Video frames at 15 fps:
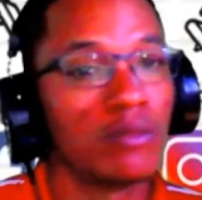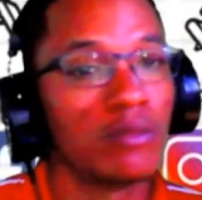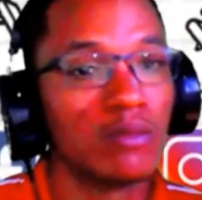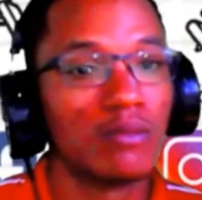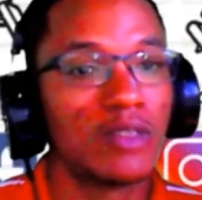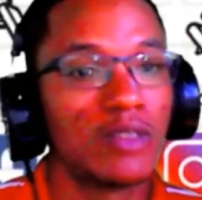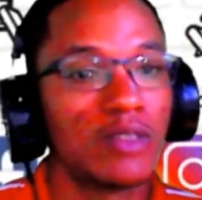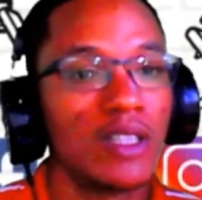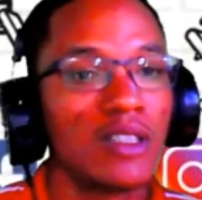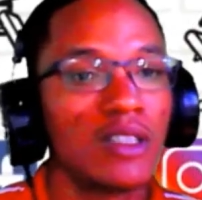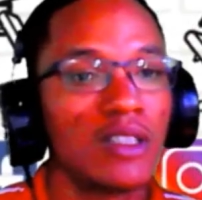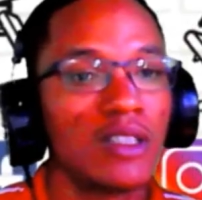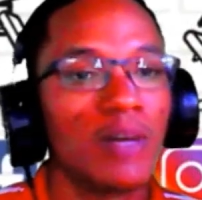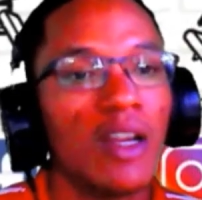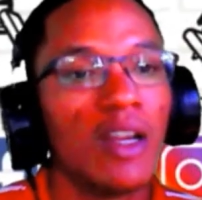send some
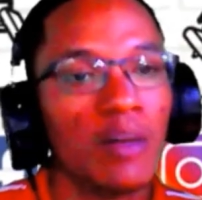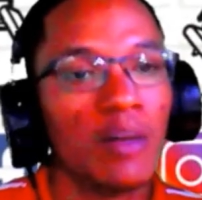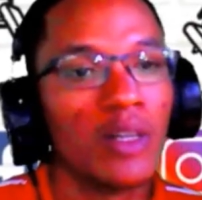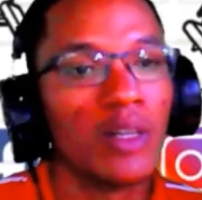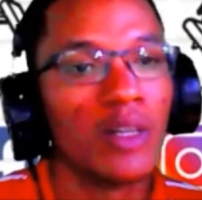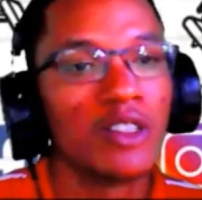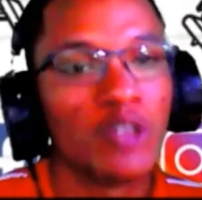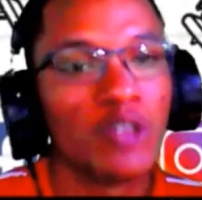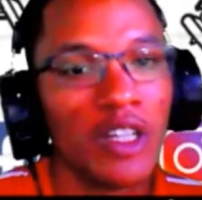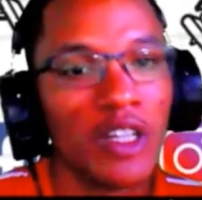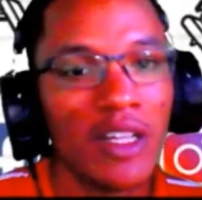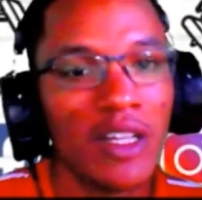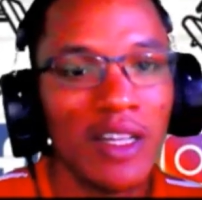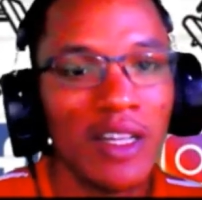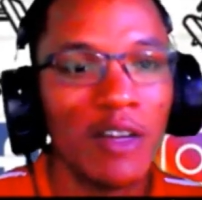alarm bells ringing
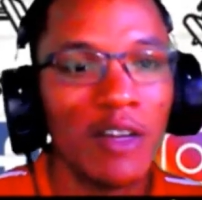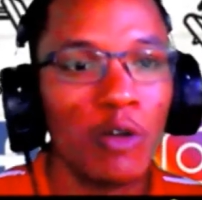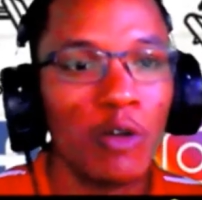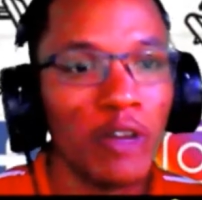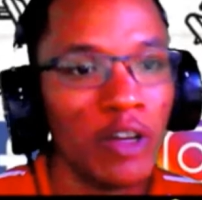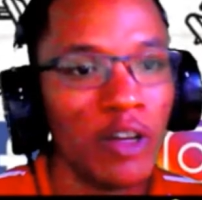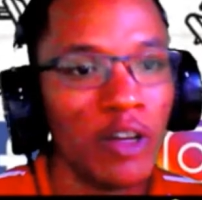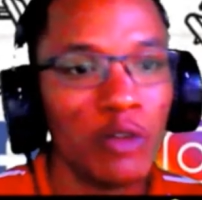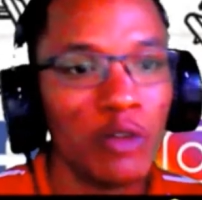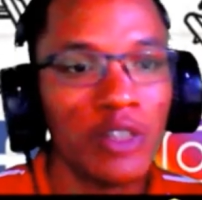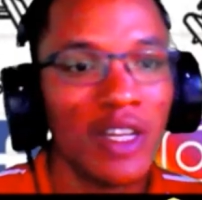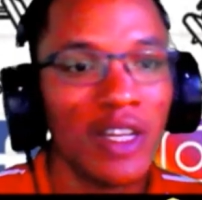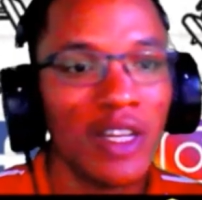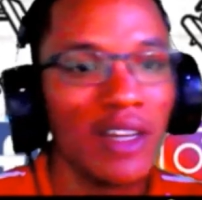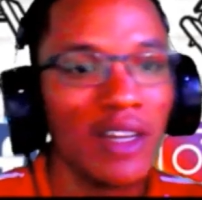off in your
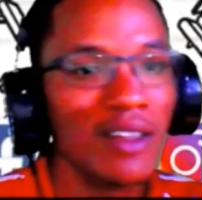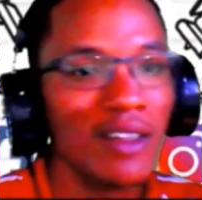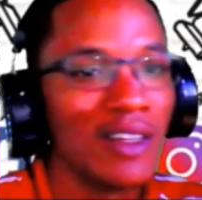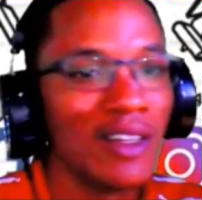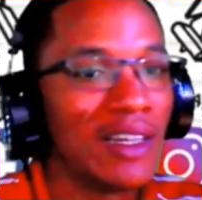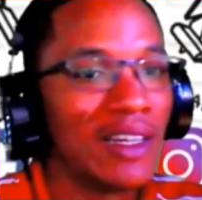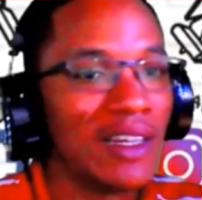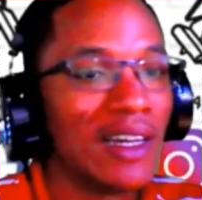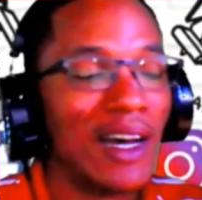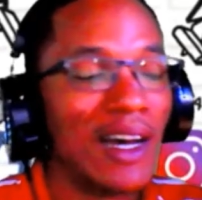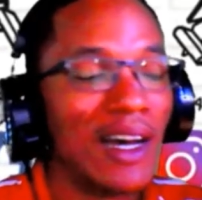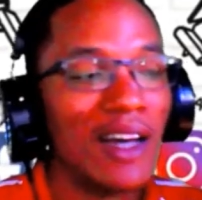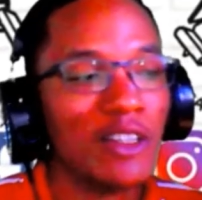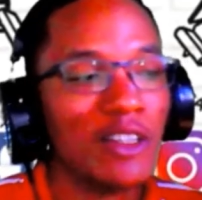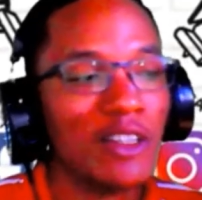head, and
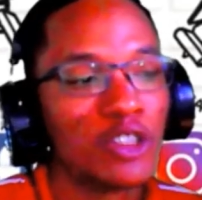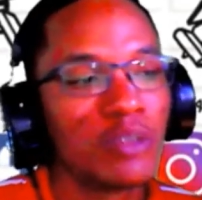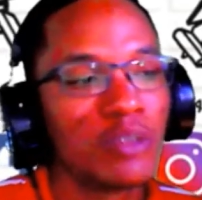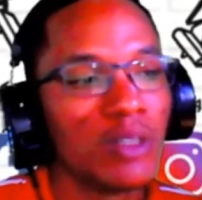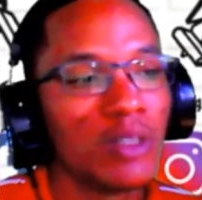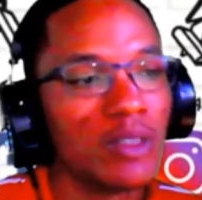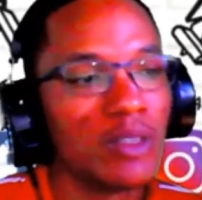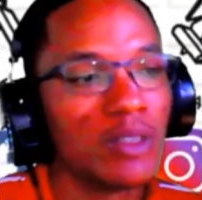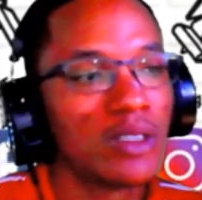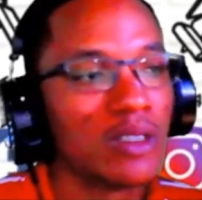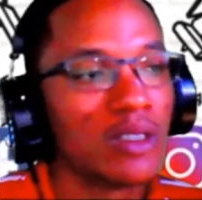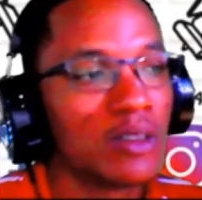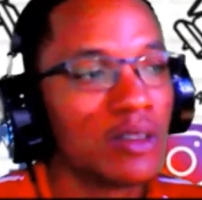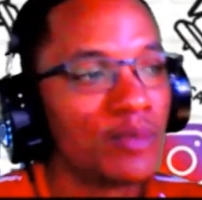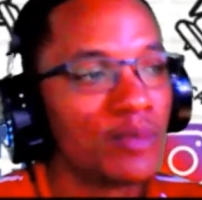you should be able to
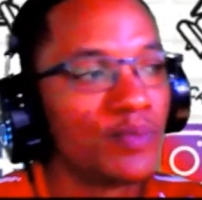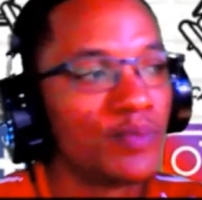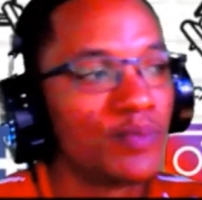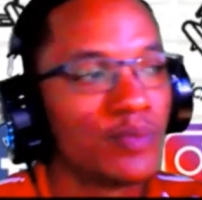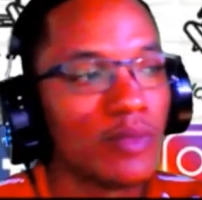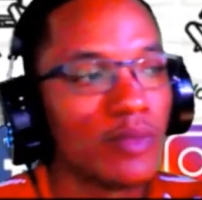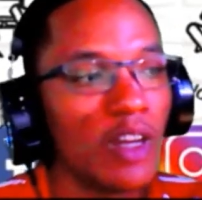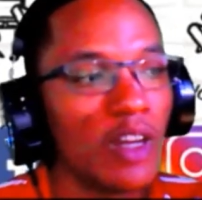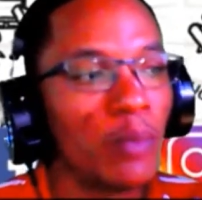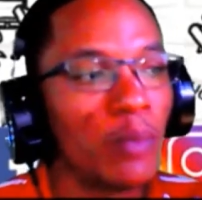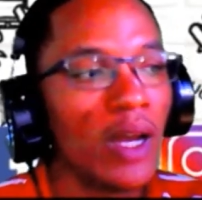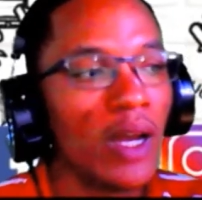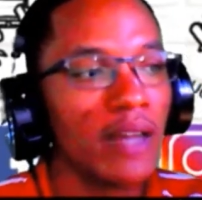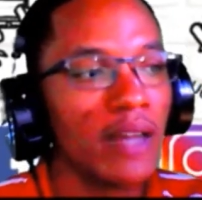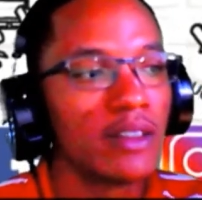apply
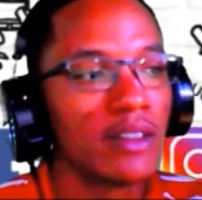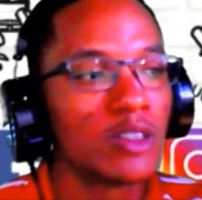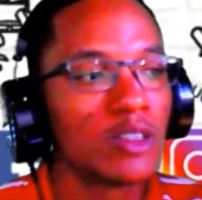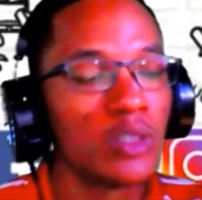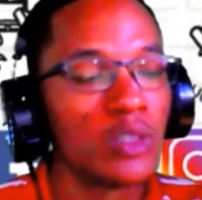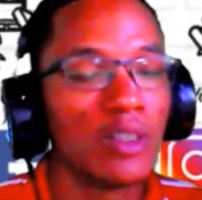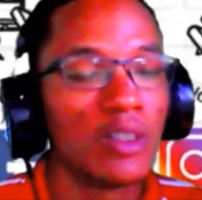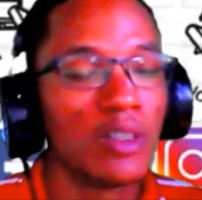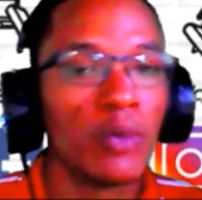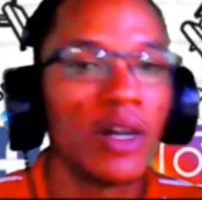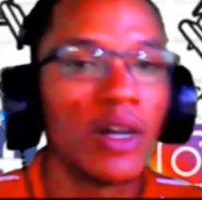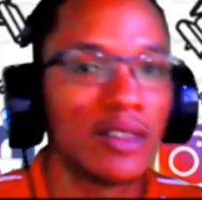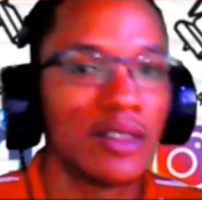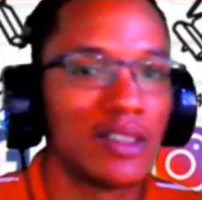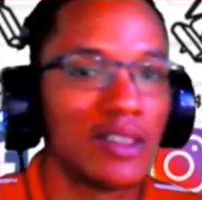this with some
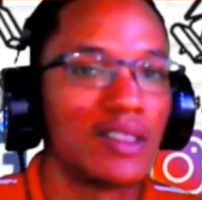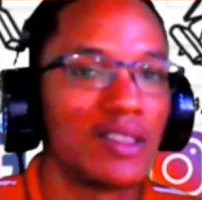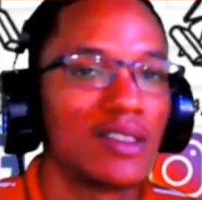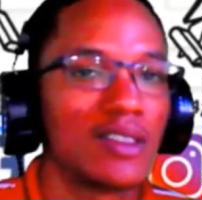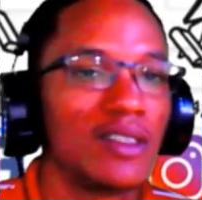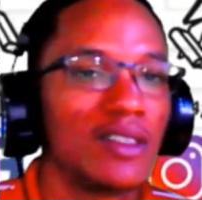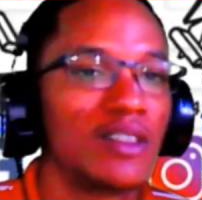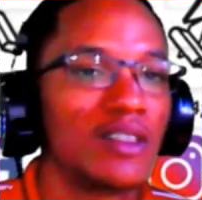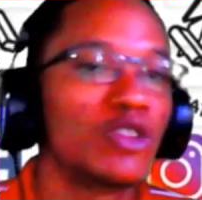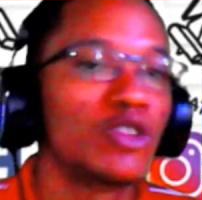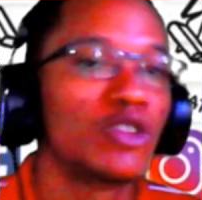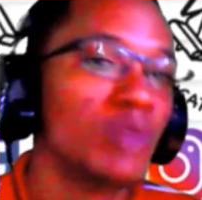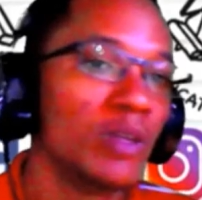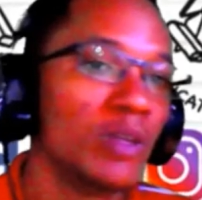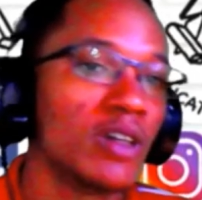practice. So remember,
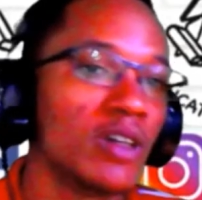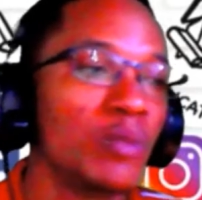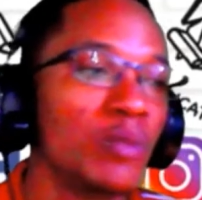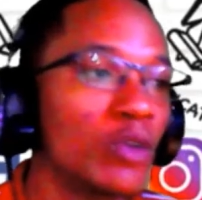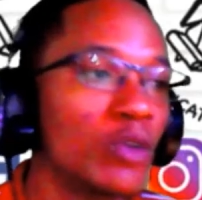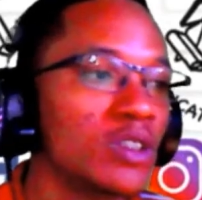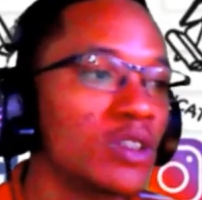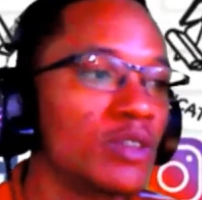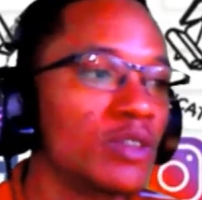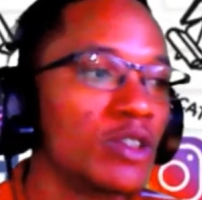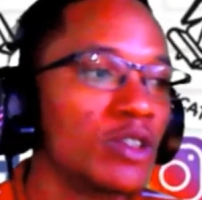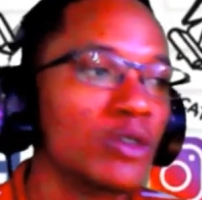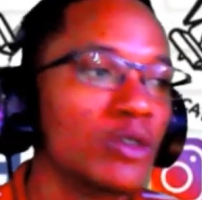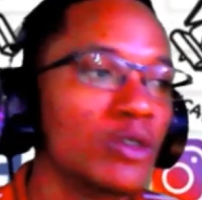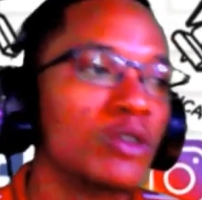you can pause the
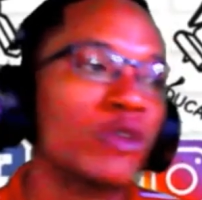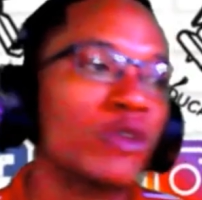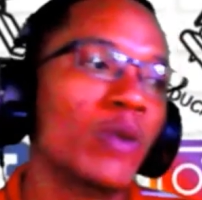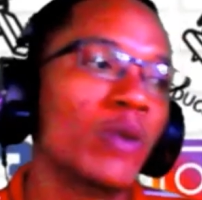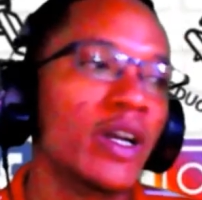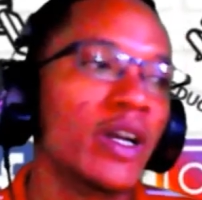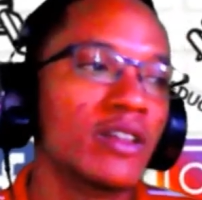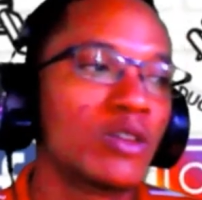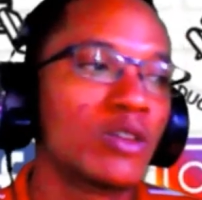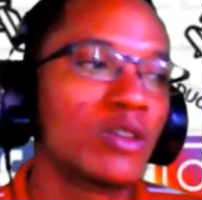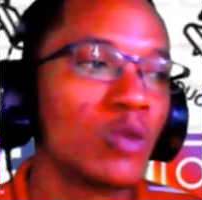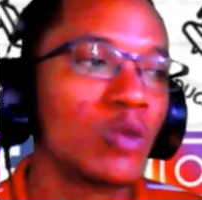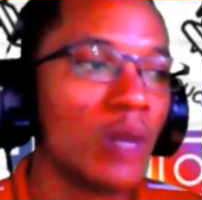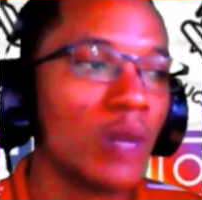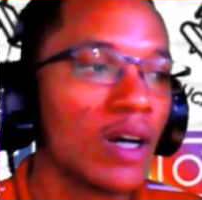video, rewind it, go
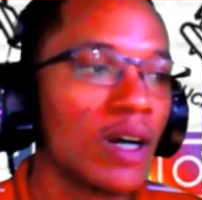back,